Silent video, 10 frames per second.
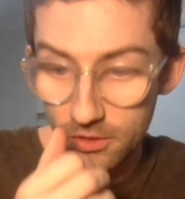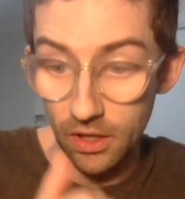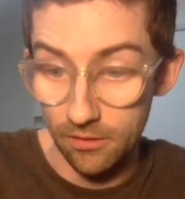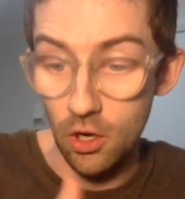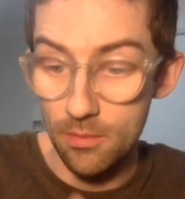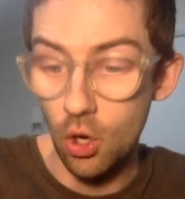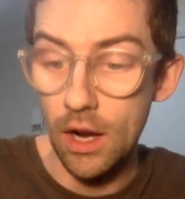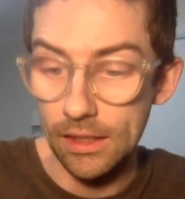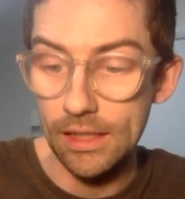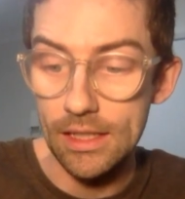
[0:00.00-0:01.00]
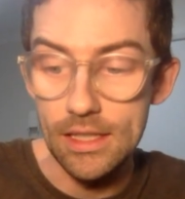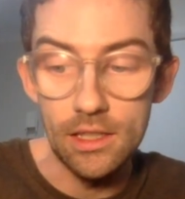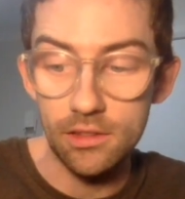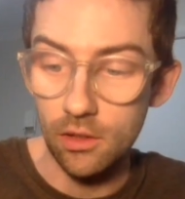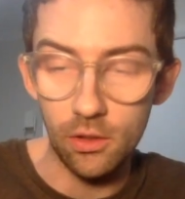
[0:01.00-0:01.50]
very brightly.
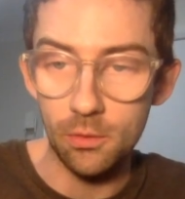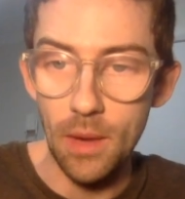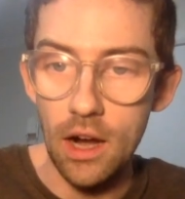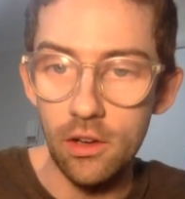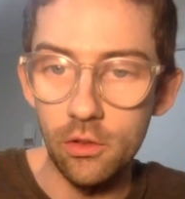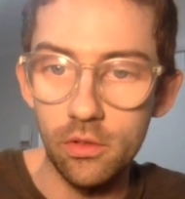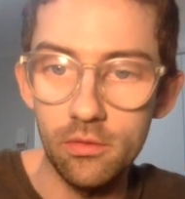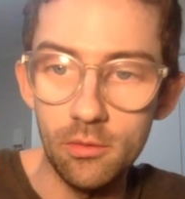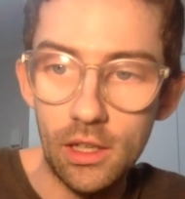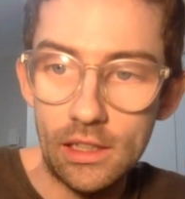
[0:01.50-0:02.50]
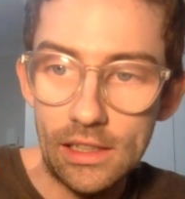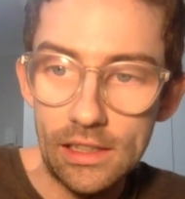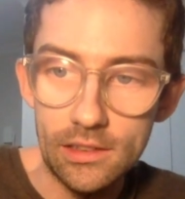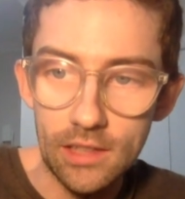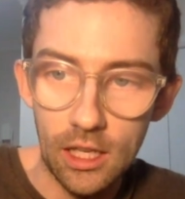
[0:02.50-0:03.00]
Central Coast Mariners were clearly
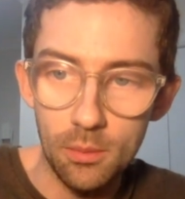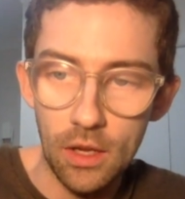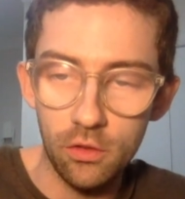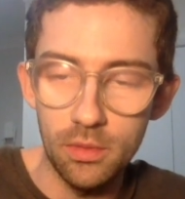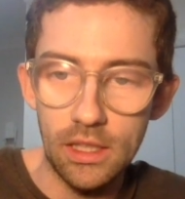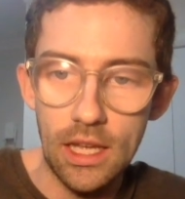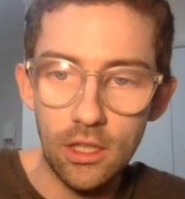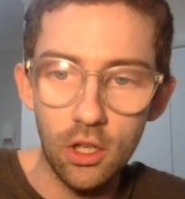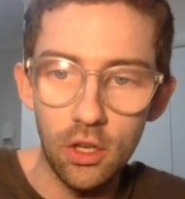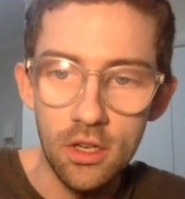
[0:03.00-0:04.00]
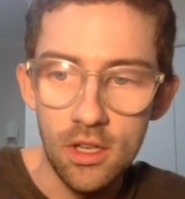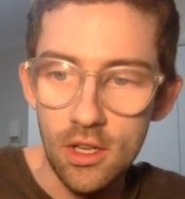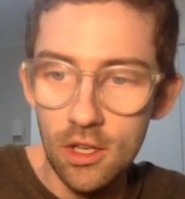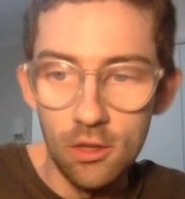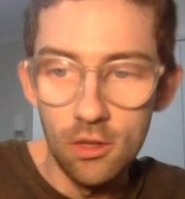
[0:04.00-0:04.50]
second best from the get-go.
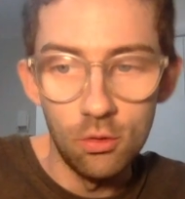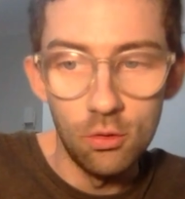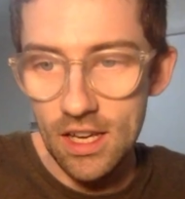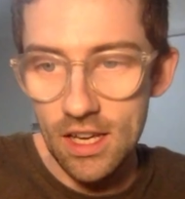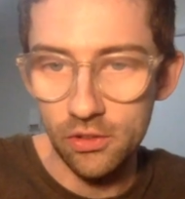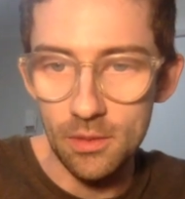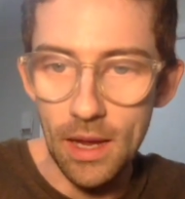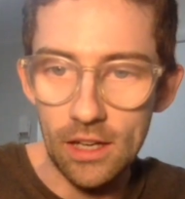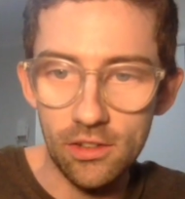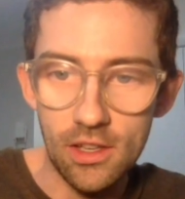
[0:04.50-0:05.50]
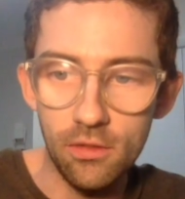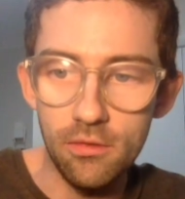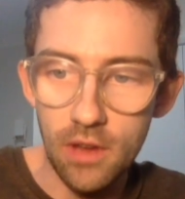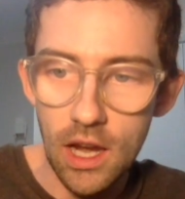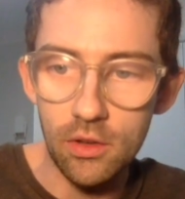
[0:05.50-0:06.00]
Red card obviously makes things
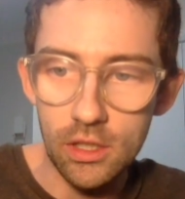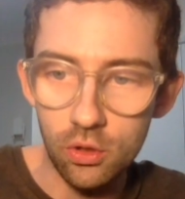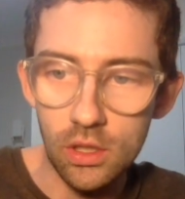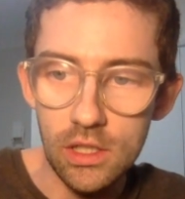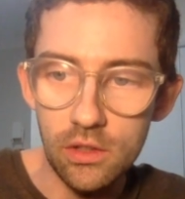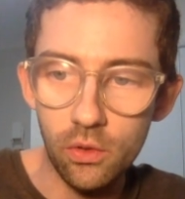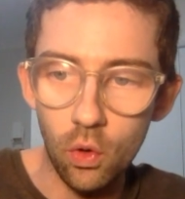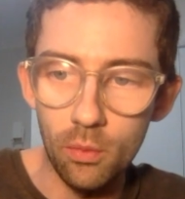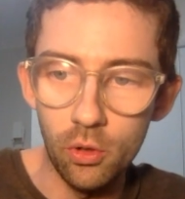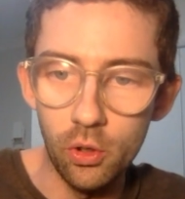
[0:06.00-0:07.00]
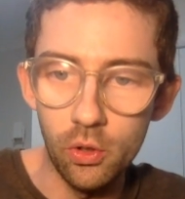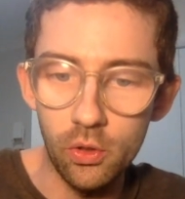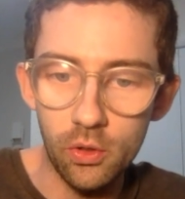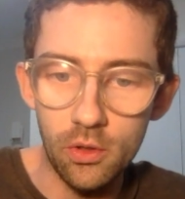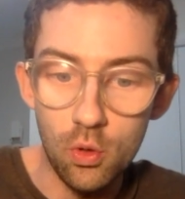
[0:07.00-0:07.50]
very tricky. Stormroo,
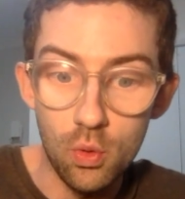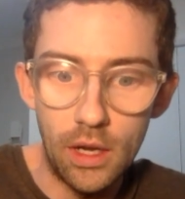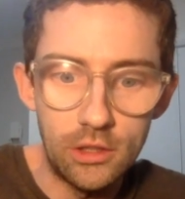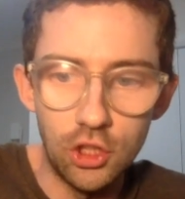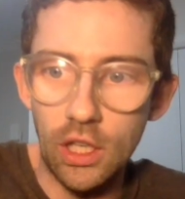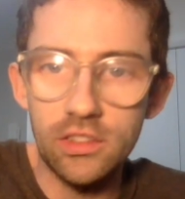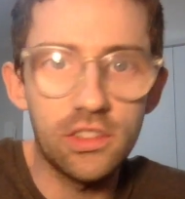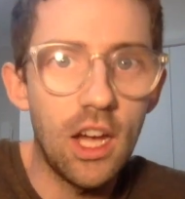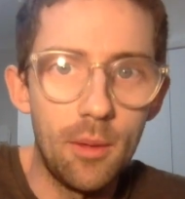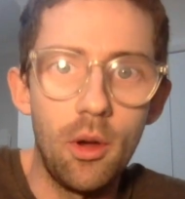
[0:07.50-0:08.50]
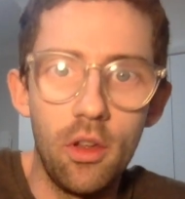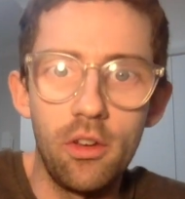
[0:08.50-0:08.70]
who had just come on,